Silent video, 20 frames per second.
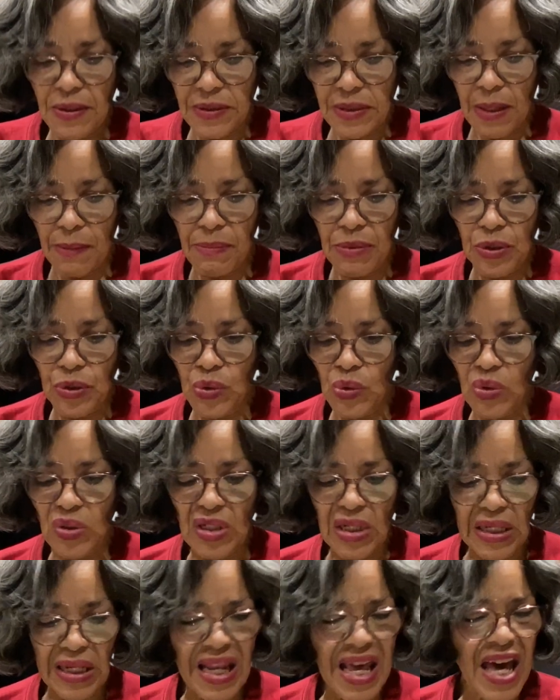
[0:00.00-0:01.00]
I've been doing
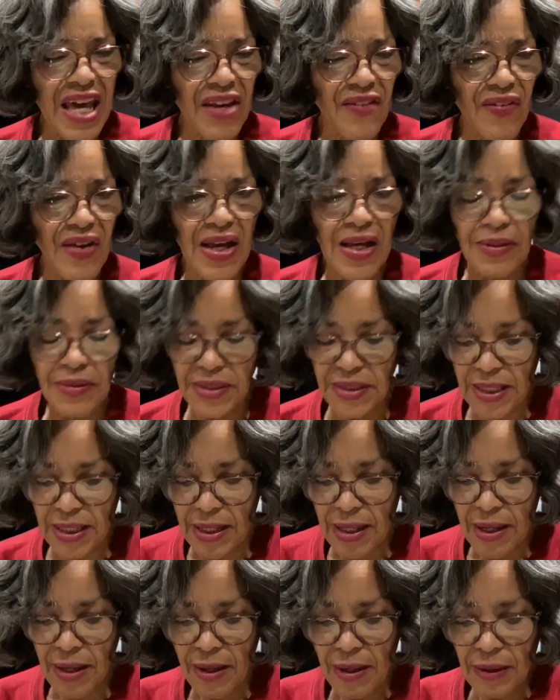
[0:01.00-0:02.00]
a lot of house
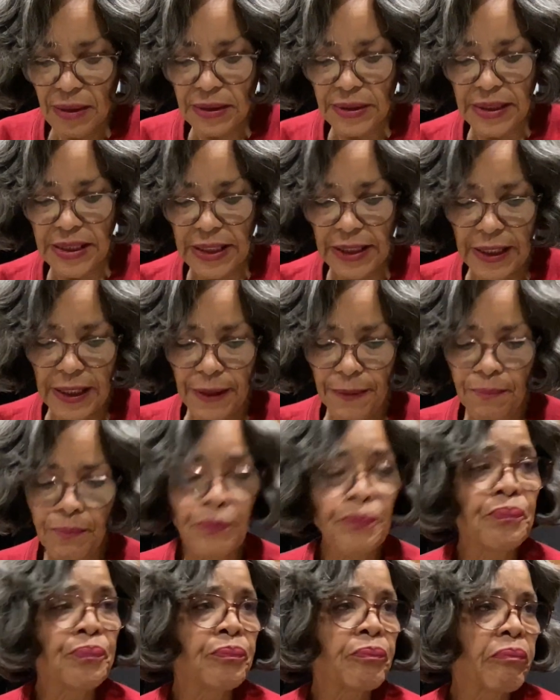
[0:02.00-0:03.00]
cleaning.
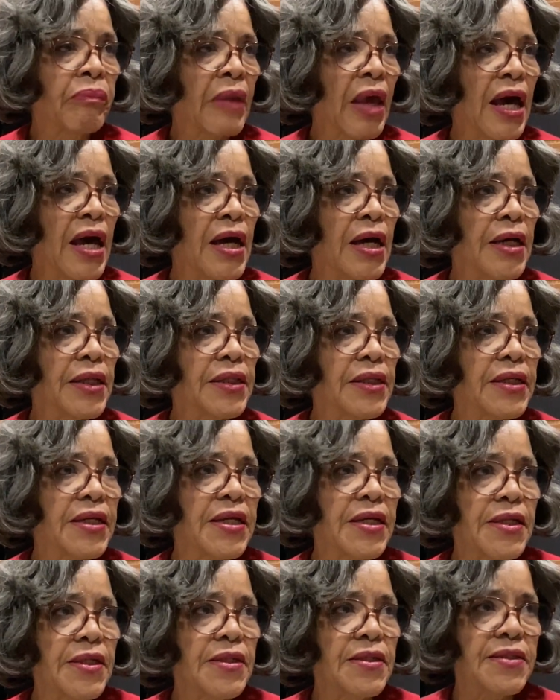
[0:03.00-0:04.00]
The
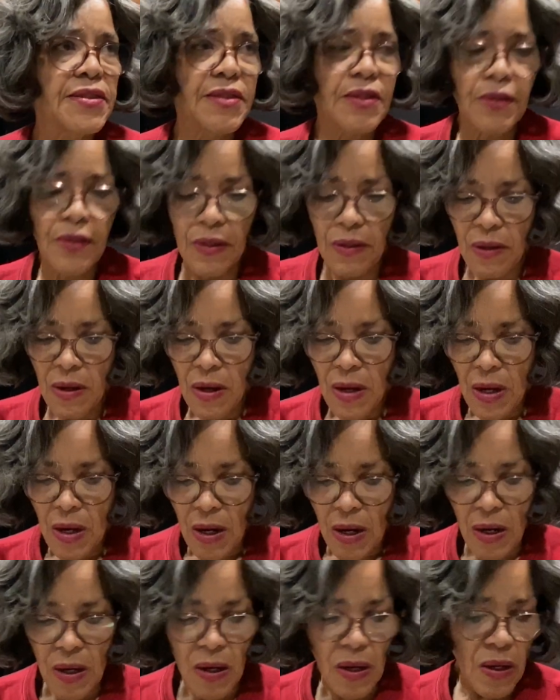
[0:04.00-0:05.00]
kids
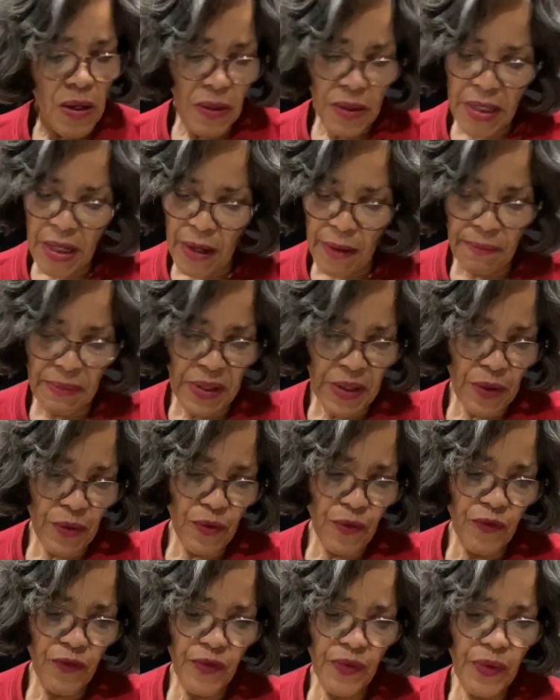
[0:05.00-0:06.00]
are all coming
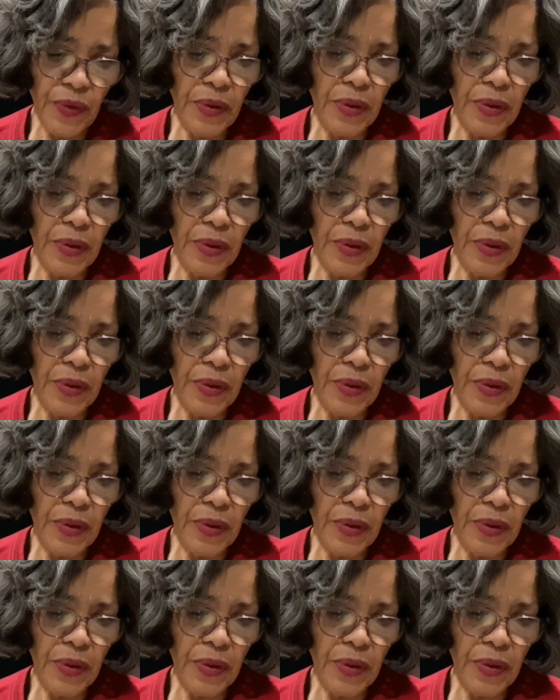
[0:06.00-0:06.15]
over.